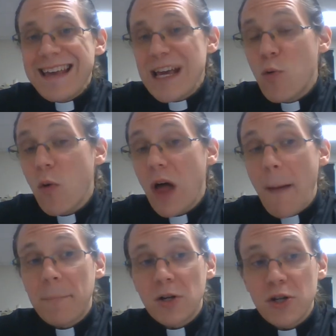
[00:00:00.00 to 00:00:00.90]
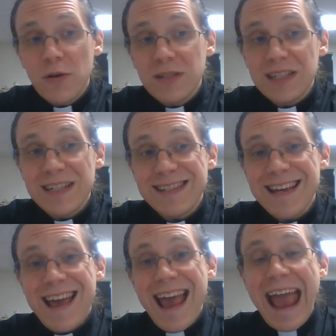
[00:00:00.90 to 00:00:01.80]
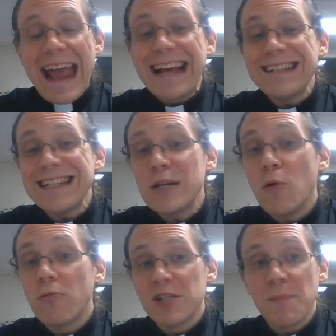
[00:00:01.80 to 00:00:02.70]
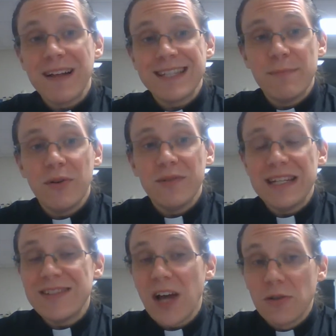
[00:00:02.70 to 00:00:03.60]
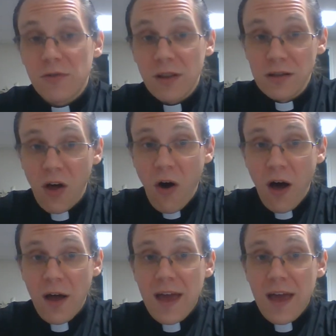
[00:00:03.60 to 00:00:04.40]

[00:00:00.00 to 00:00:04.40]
equal opportunities, and equal responsibilities under the law,